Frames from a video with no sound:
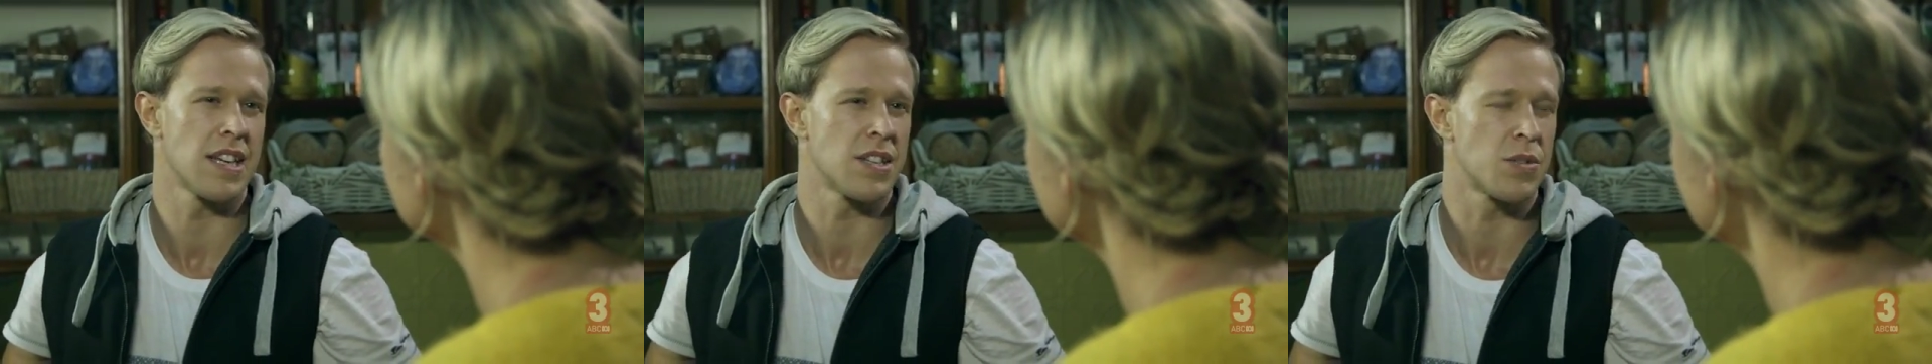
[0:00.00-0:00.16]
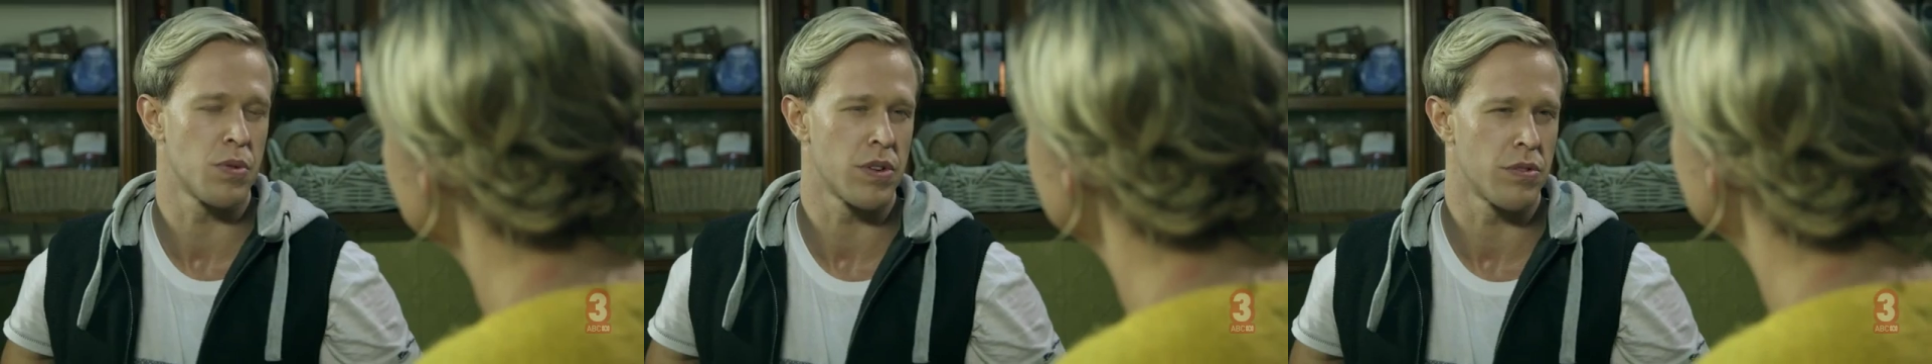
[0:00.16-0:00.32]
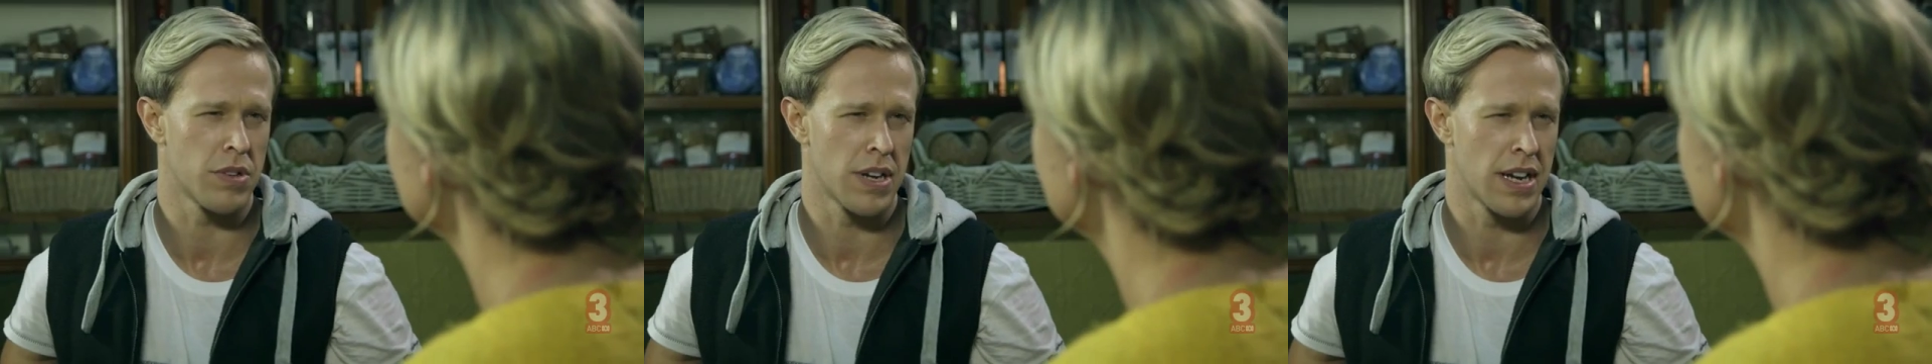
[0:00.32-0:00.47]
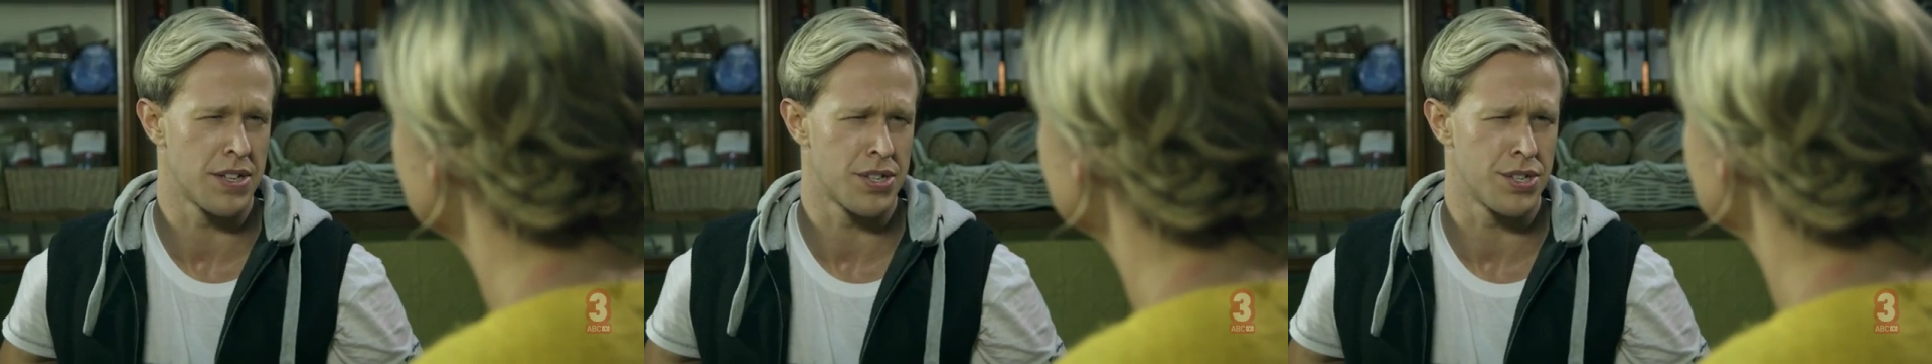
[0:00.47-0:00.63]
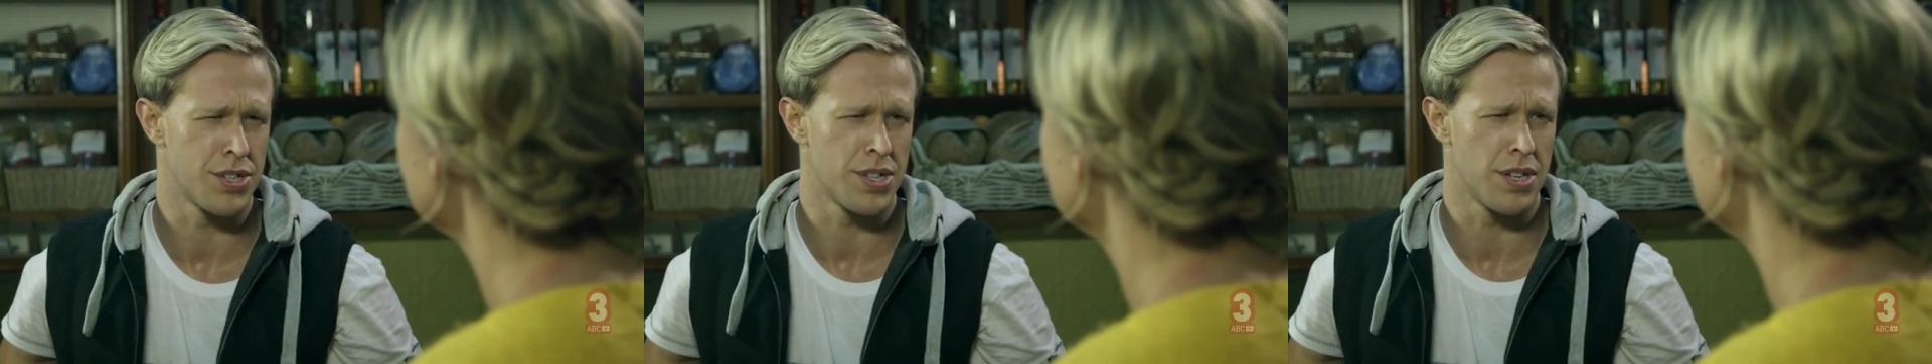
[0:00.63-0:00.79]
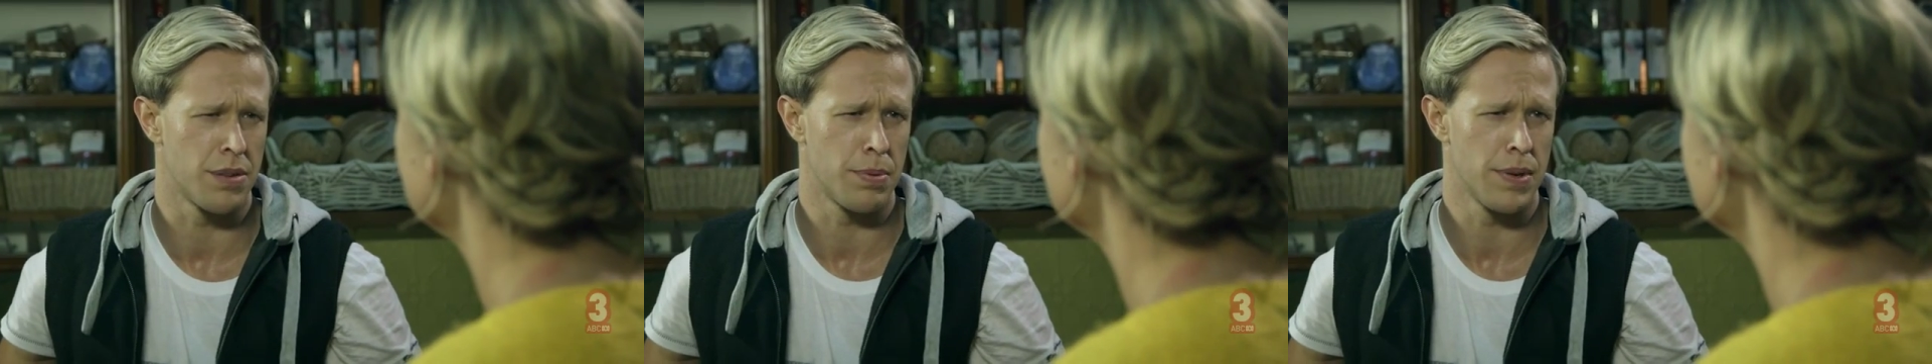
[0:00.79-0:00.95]
that's what a
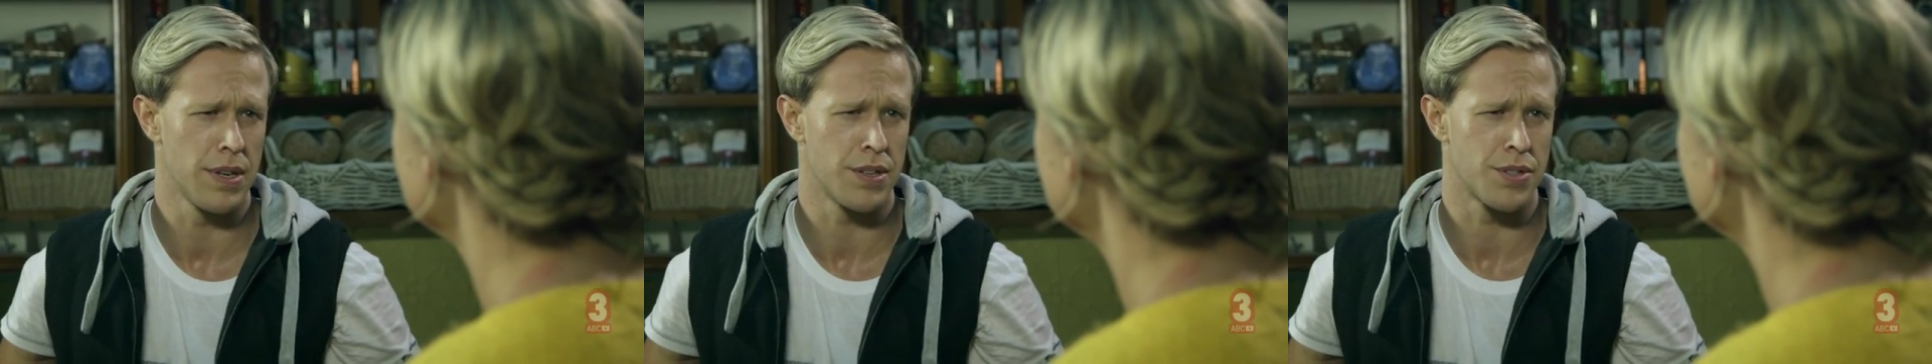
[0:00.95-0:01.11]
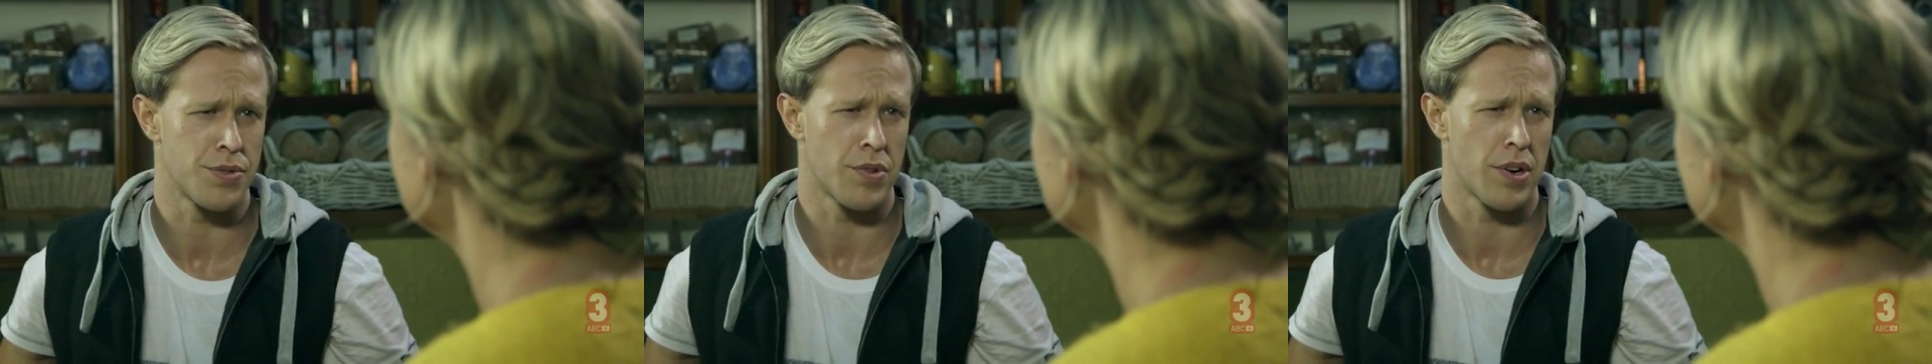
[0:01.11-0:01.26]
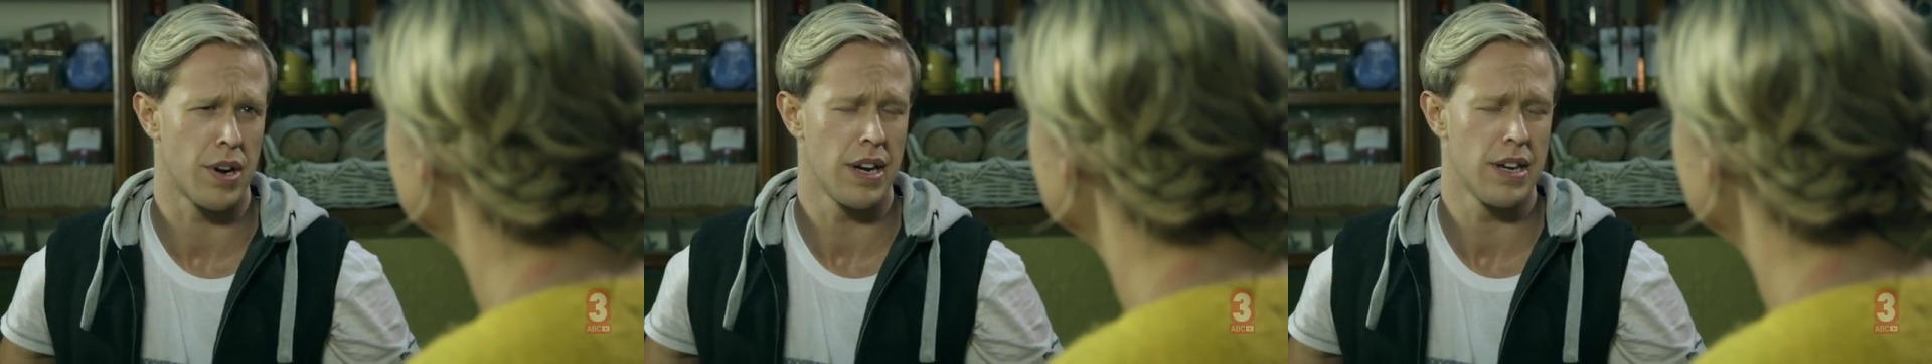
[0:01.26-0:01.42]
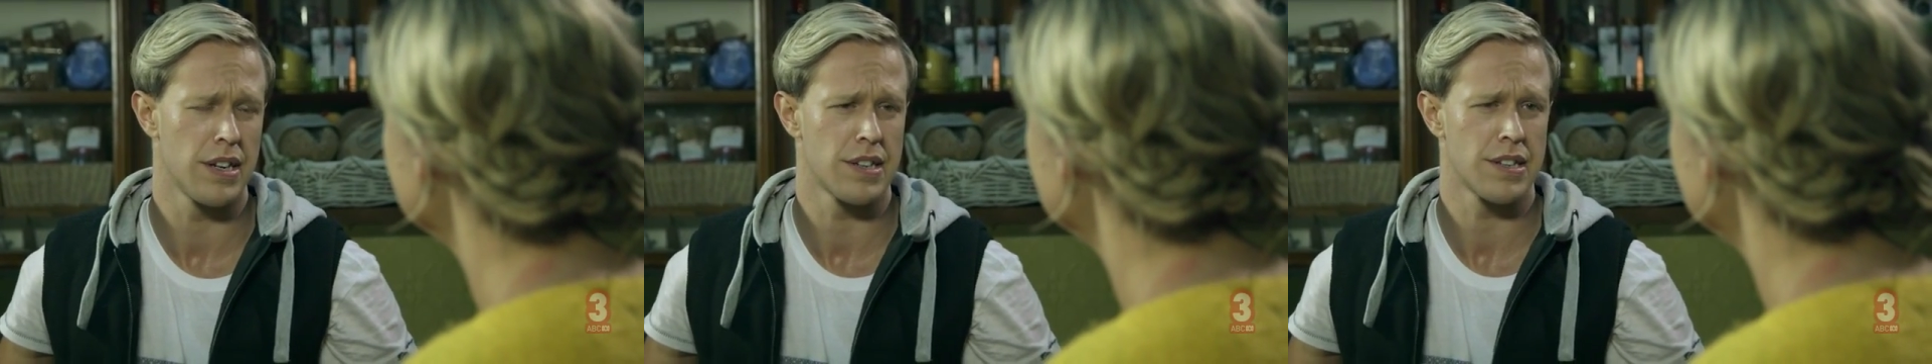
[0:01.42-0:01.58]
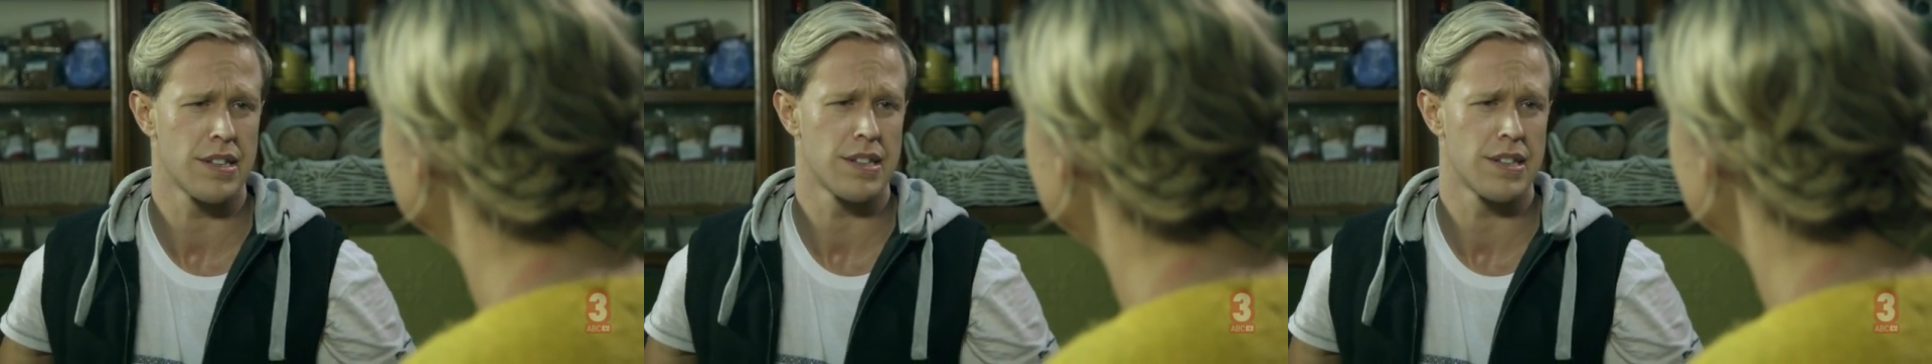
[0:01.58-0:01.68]
relationship is, right?